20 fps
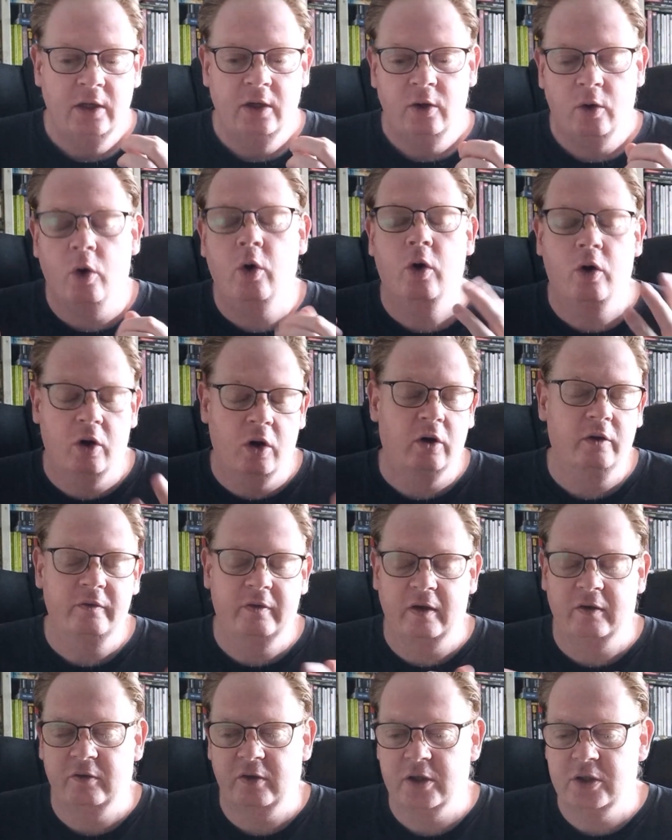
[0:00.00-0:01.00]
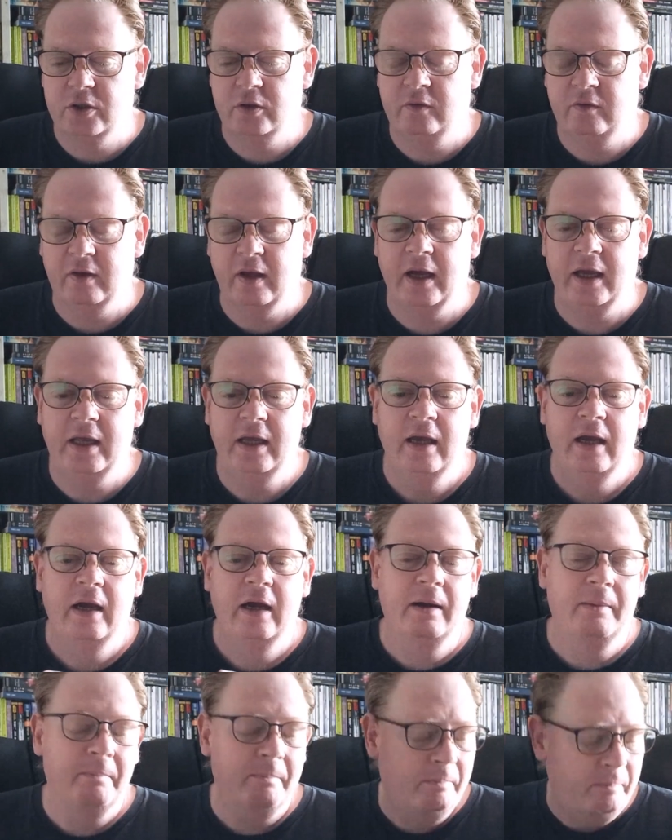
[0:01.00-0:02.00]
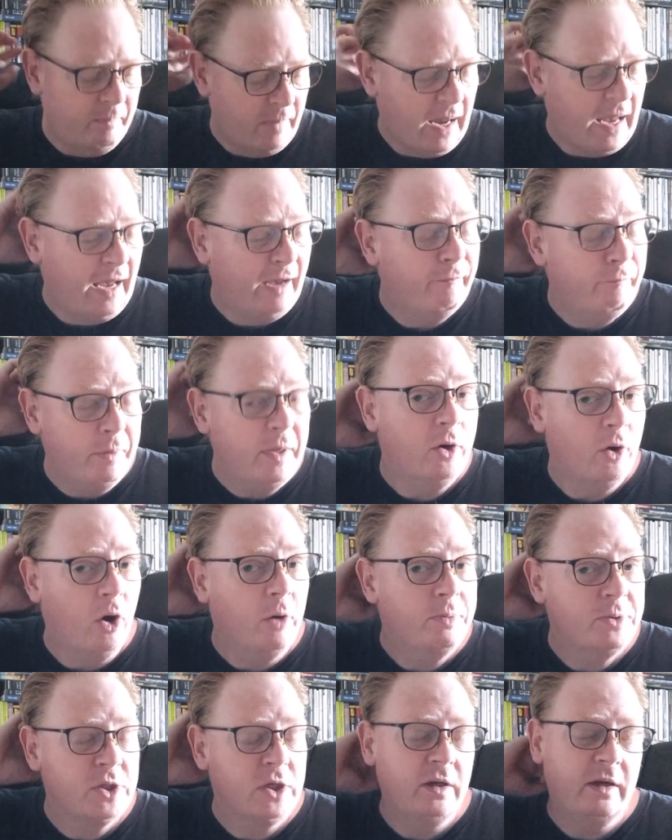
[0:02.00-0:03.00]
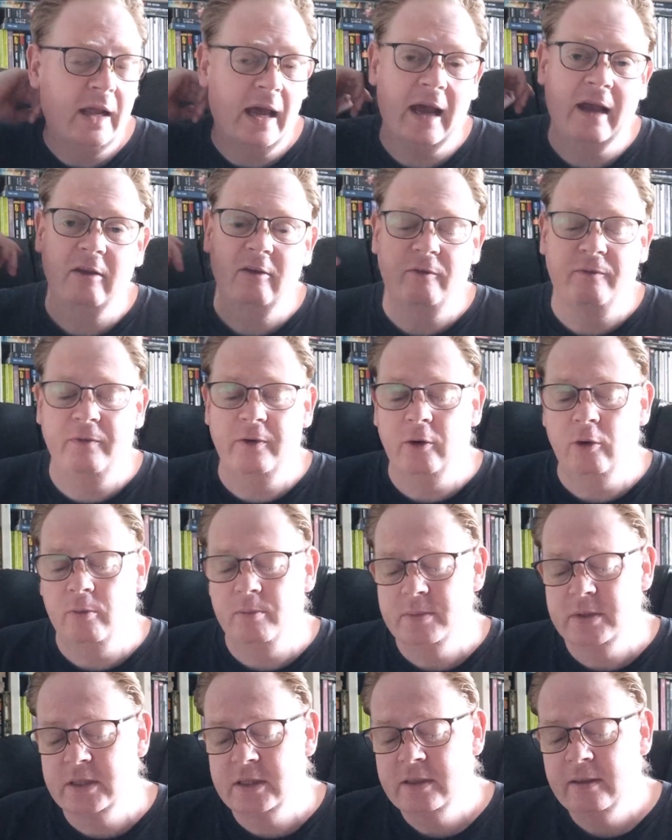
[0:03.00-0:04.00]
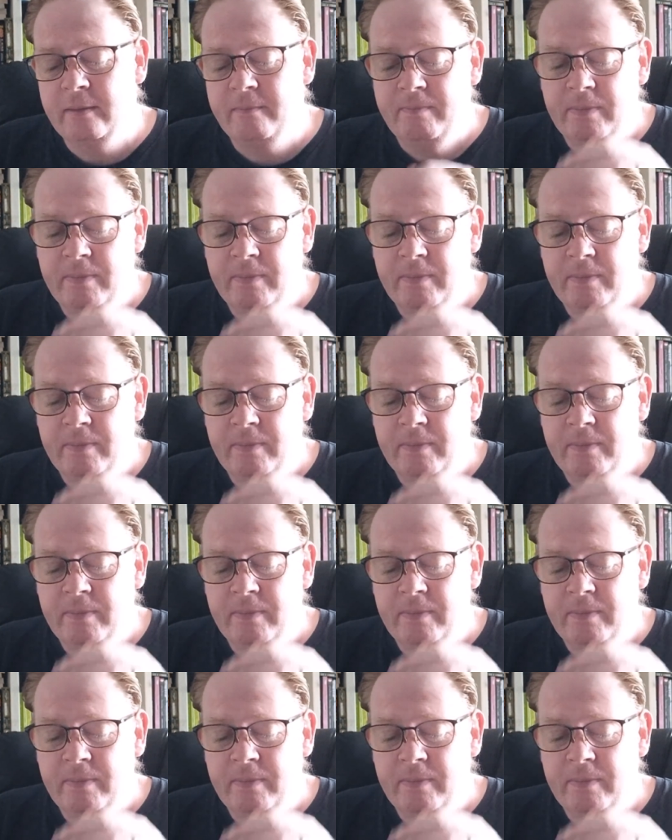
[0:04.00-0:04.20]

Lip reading: I should say, have been optioned as films,